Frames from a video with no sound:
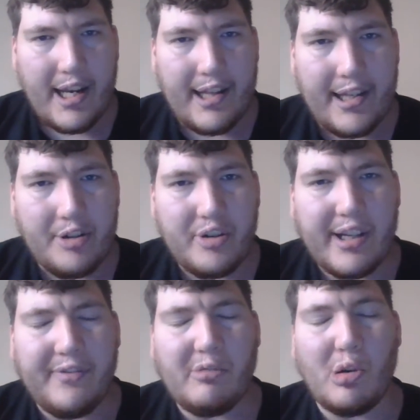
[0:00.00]
Hello to
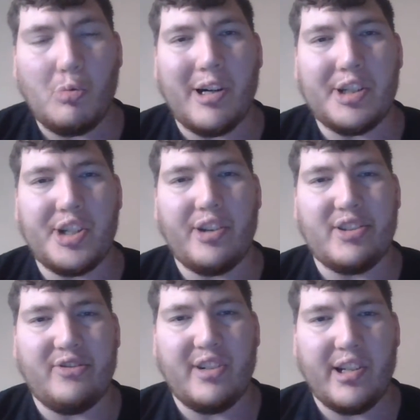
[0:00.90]
everyone watching
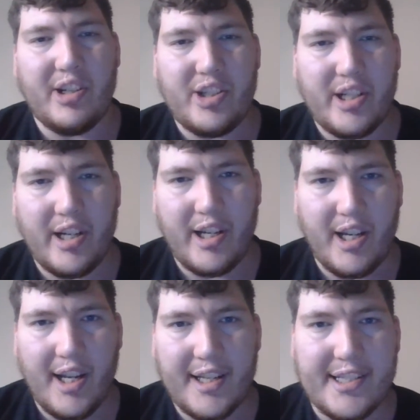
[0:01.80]
this footage.
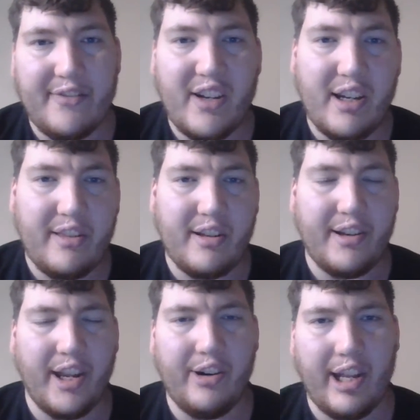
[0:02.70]
It's
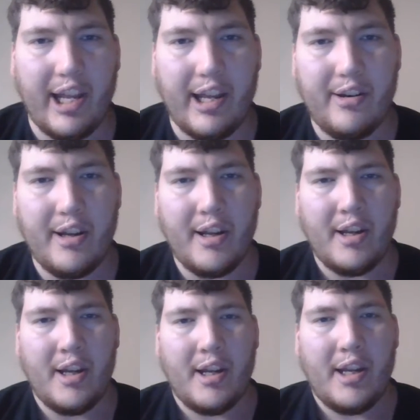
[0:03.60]
Leviathan here again,
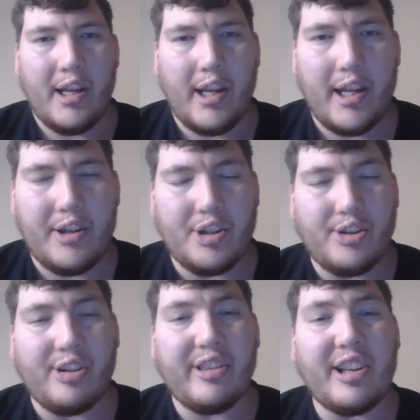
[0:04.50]
and to
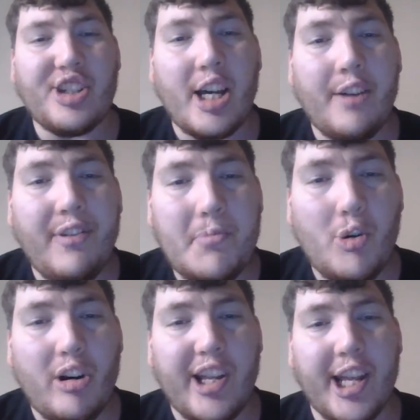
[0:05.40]
start things off I'm
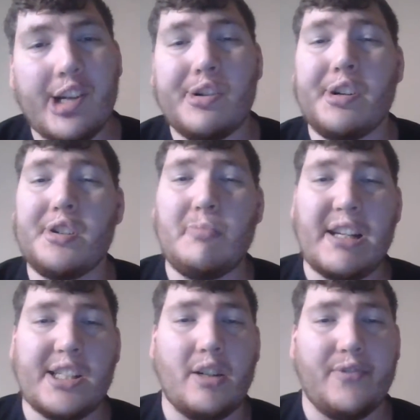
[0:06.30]
going to introduce
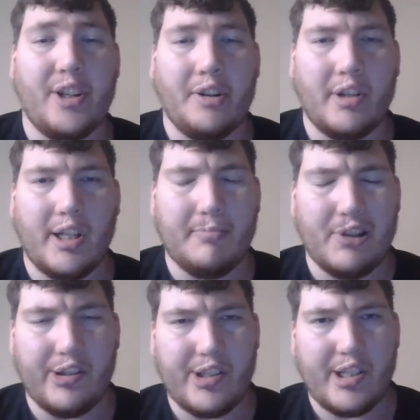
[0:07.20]
myself to
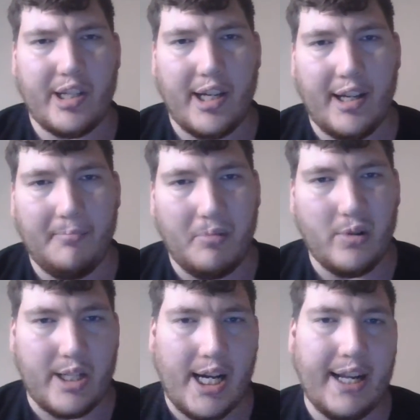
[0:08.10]
newcomers. I'm
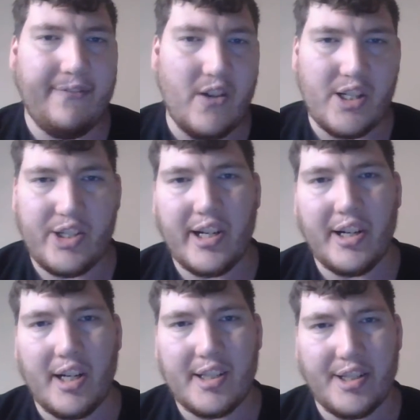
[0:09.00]
born high-functioning
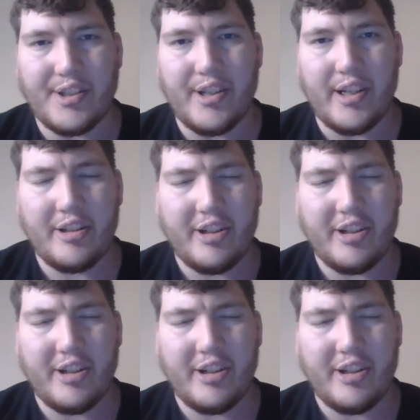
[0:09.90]
autistic,